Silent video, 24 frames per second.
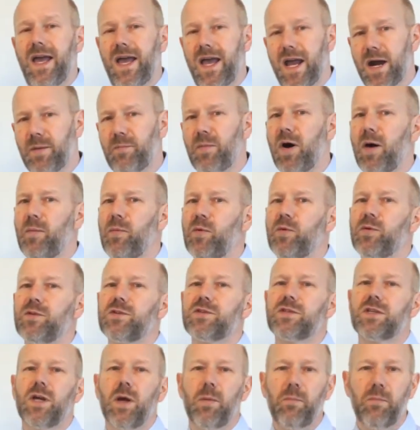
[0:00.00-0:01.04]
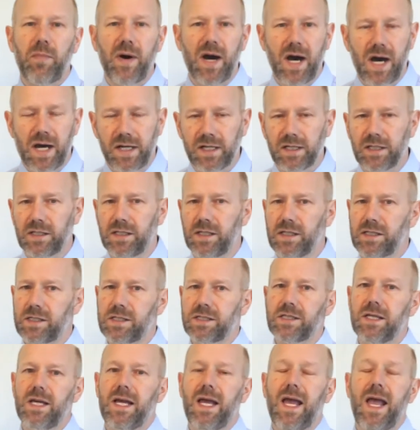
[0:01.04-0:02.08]
air bubbles,
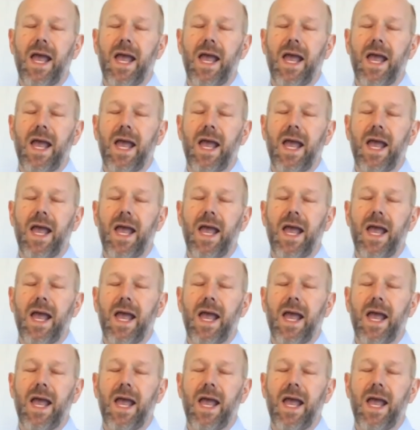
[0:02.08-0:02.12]
particles,